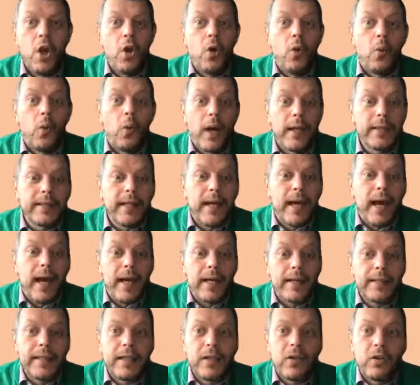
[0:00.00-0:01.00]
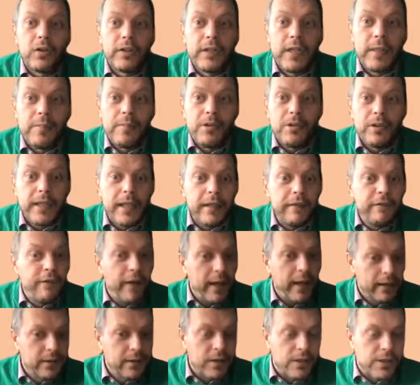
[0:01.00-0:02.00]
What are the contributing
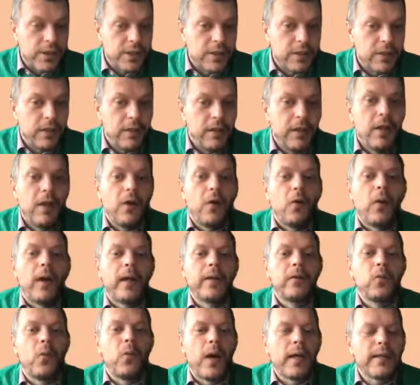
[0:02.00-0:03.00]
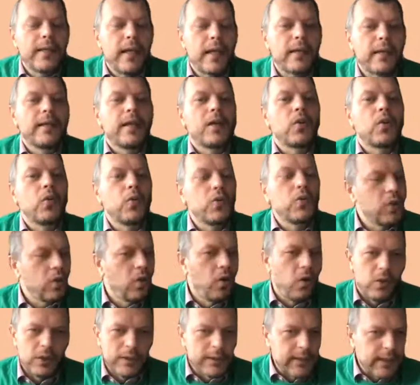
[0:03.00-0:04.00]
factors? And what are the root
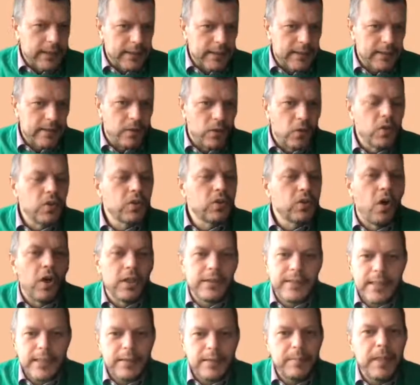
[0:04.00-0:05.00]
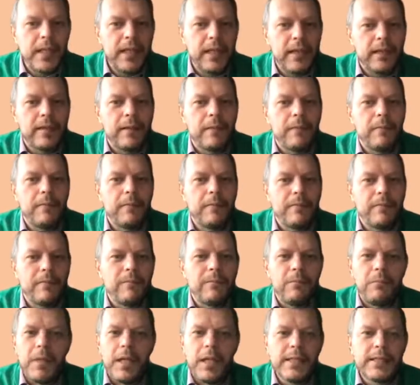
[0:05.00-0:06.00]
causes? Root causes
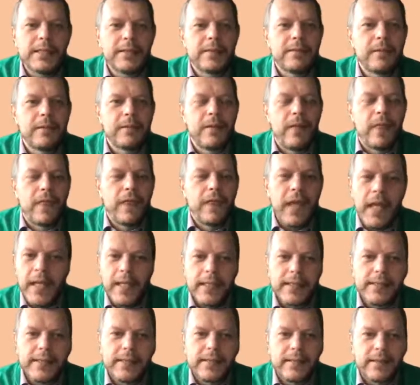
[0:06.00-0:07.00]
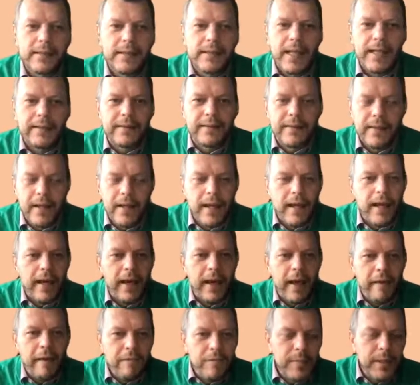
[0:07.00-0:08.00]
means things that
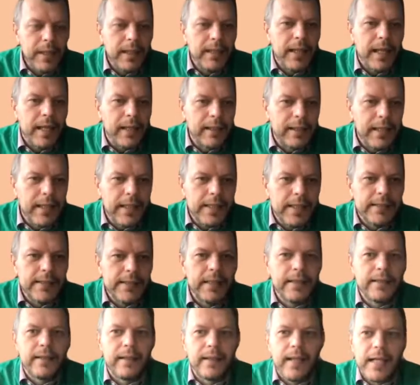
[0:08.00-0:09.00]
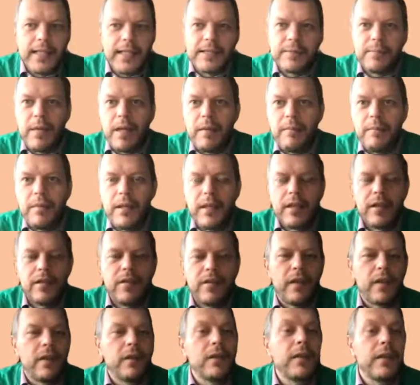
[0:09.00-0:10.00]
have been like this in the last maybe
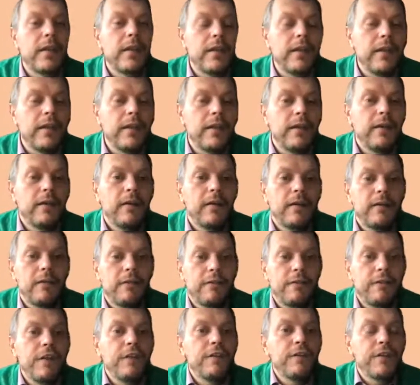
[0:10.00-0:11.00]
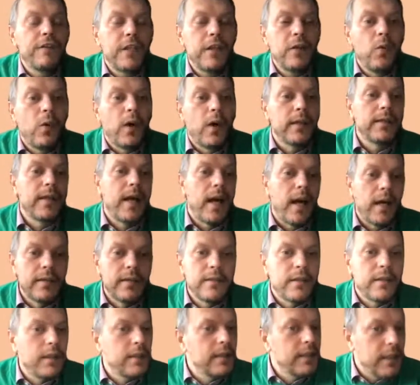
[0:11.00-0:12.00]
30, 50,
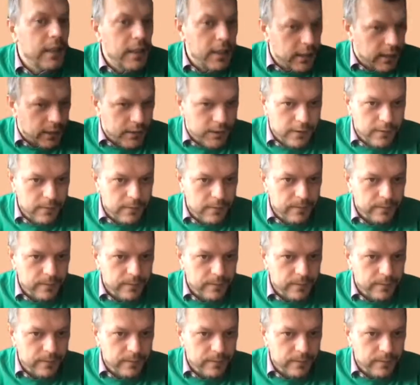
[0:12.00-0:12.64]
100 years.